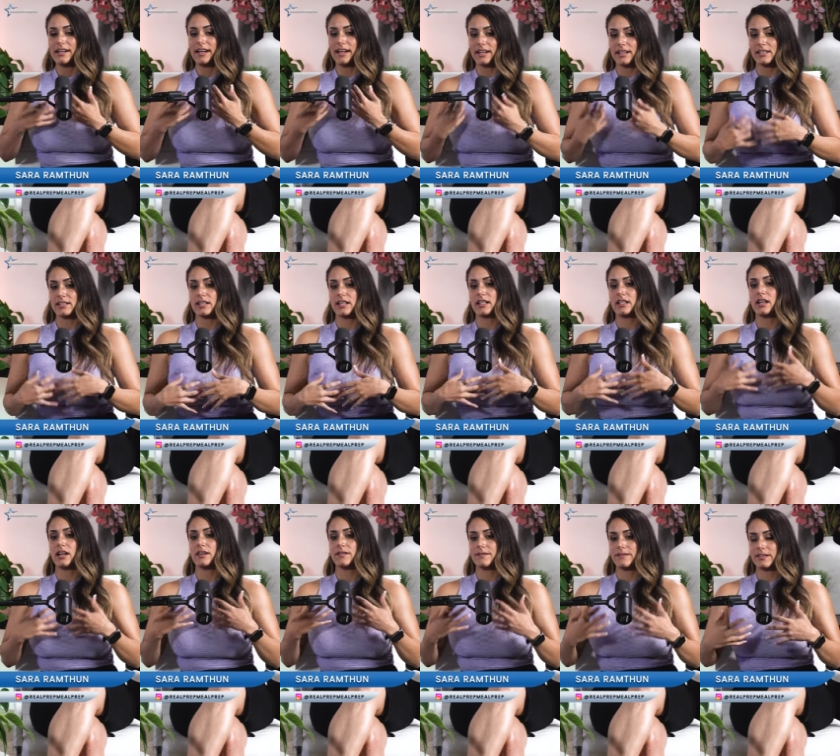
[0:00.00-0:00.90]
as I
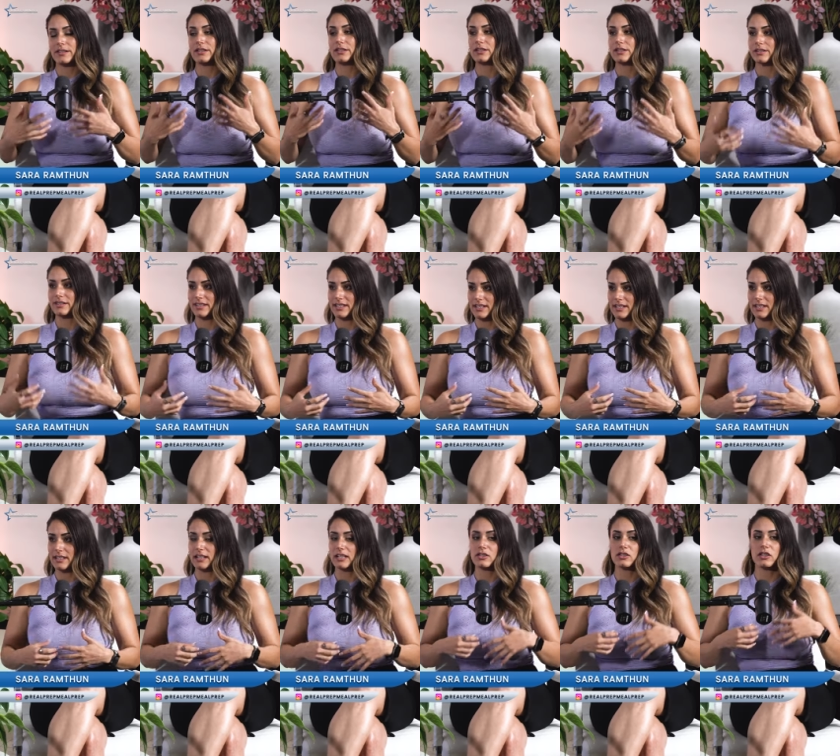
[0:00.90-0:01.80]
got further
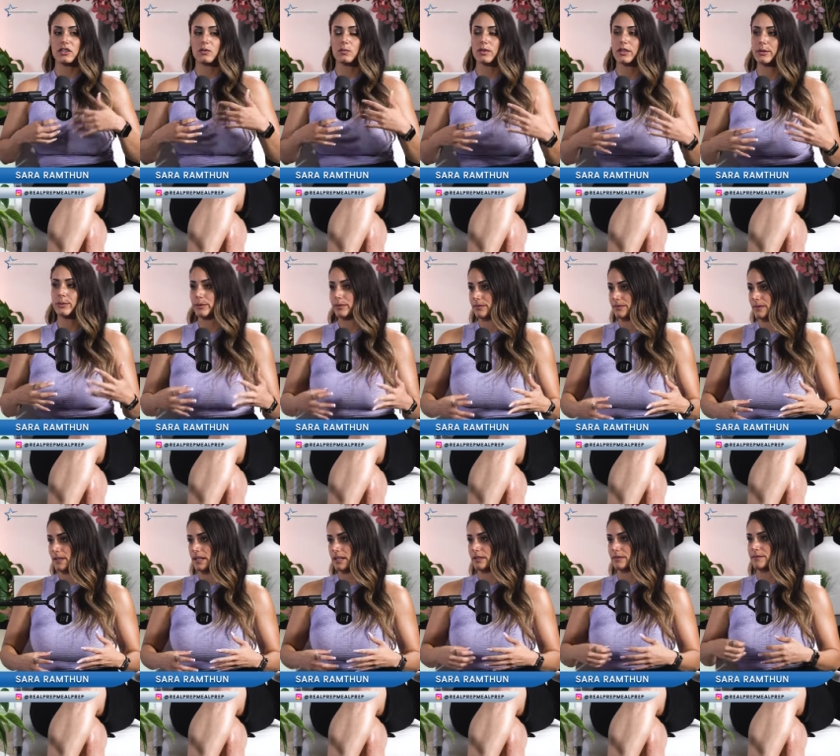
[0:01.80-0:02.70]
in, I started working with
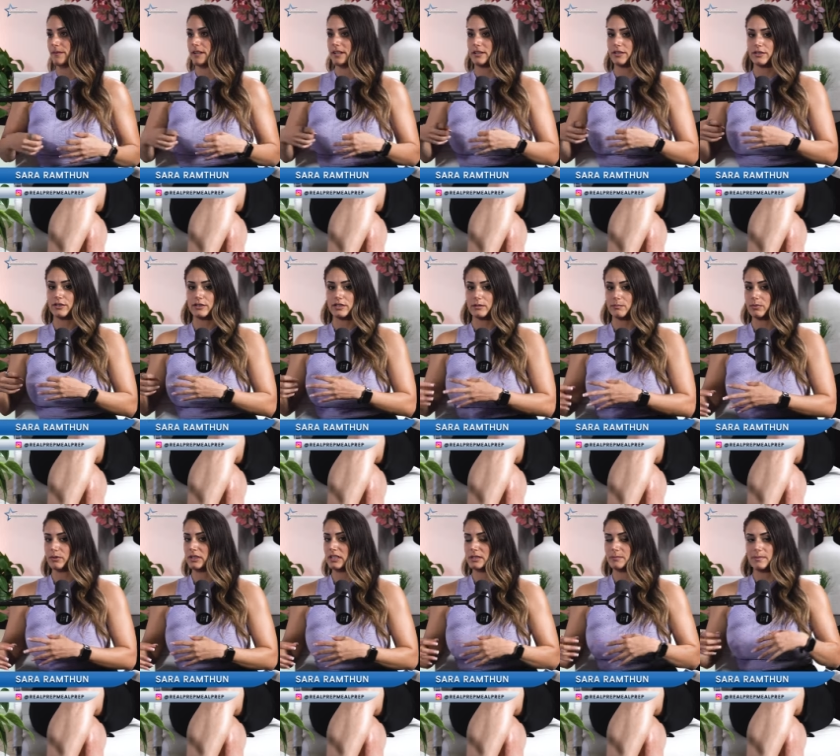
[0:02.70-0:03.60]
firefighters
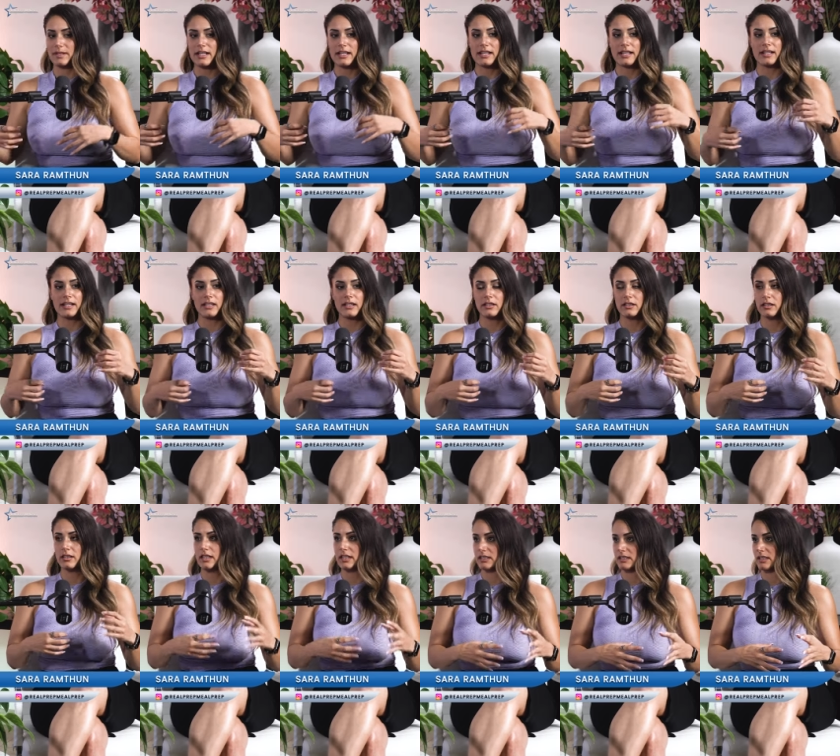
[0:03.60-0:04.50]
and policemen, and
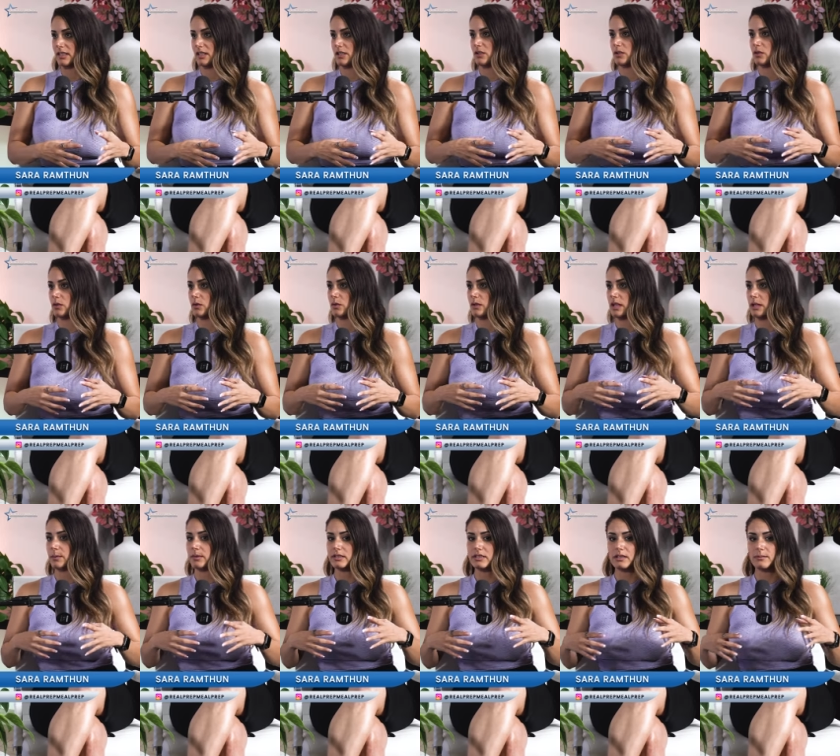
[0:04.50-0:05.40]
then next thing I knew,
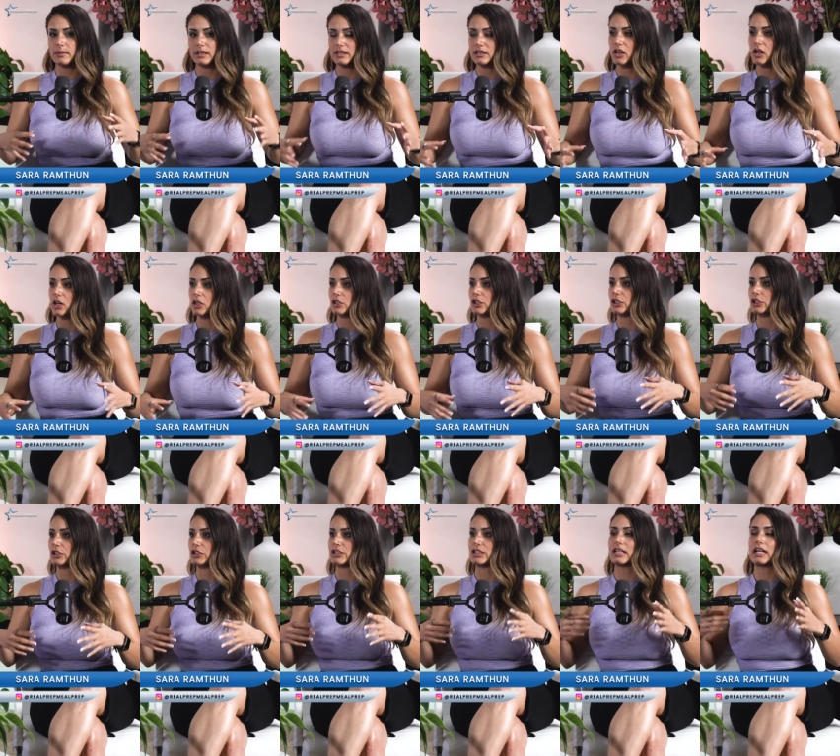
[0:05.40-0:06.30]
they were sending me
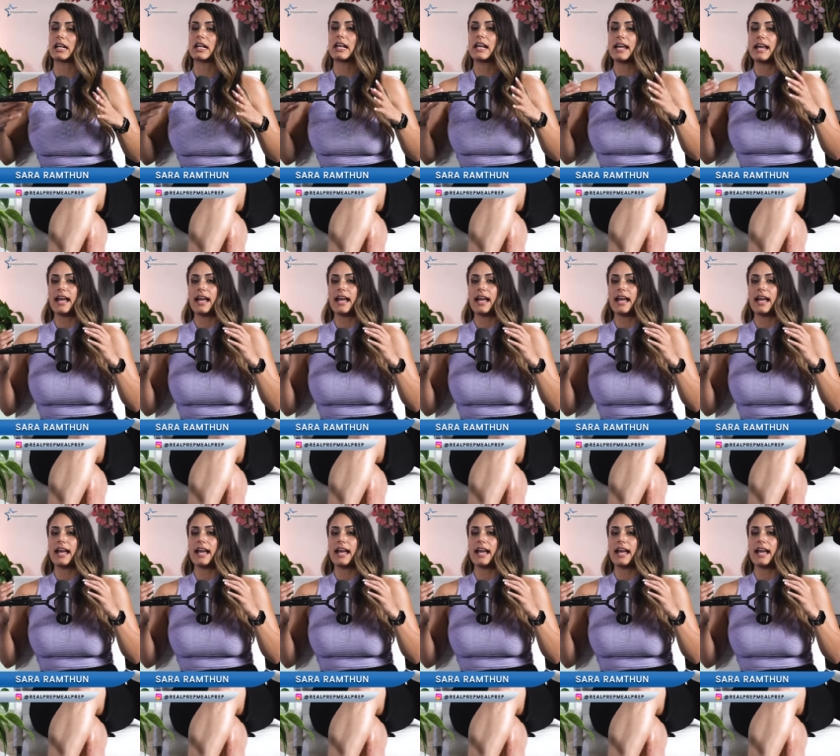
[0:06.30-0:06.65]
doctors, and I,